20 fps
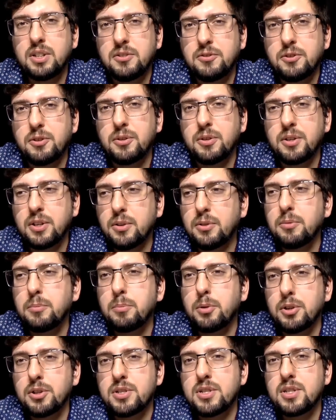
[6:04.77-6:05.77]
If you're an old
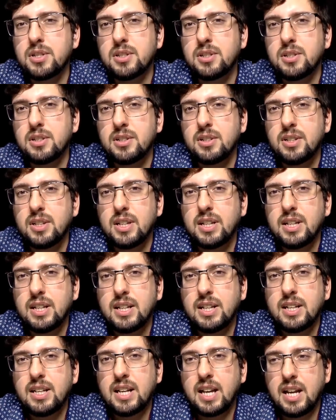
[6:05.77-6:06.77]
person,
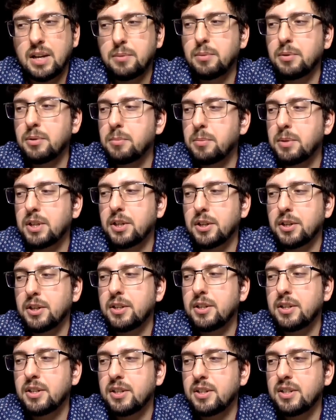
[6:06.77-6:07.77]
it will be
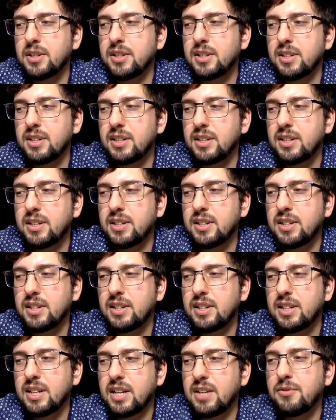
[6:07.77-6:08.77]
good.
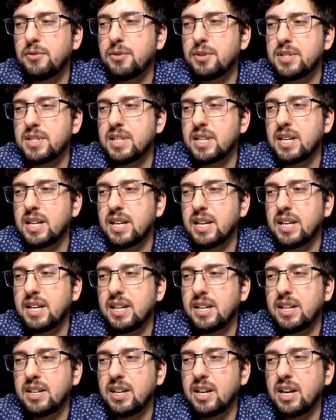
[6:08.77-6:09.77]
If you
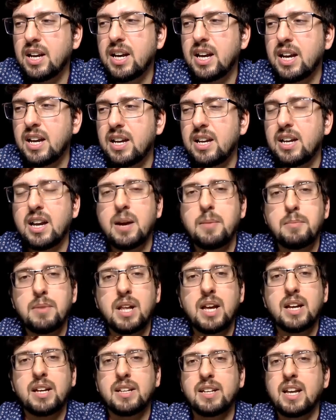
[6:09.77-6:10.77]
say, hey, I'm
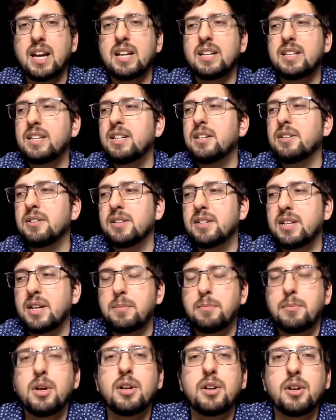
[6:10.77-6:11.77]
like that year and
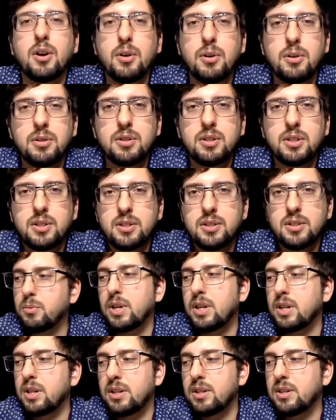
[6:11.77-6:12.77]
I'm not old,
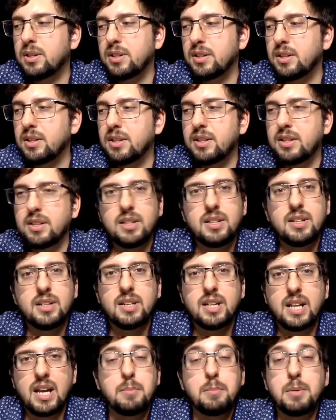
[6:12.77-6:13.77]
well,
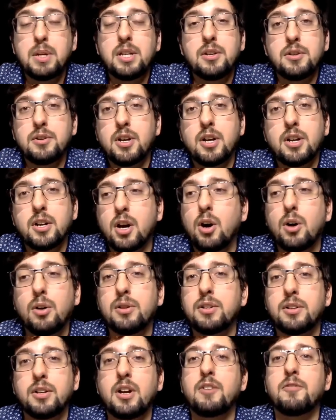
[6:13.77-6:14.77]
that means you're not
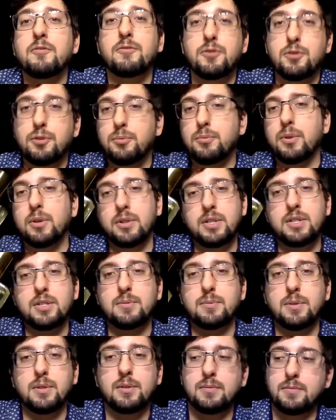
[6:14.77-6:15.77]
old enough to wear
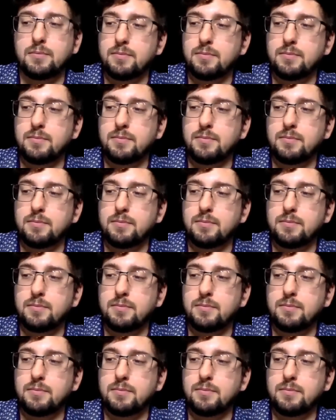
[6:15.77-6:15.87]
this one.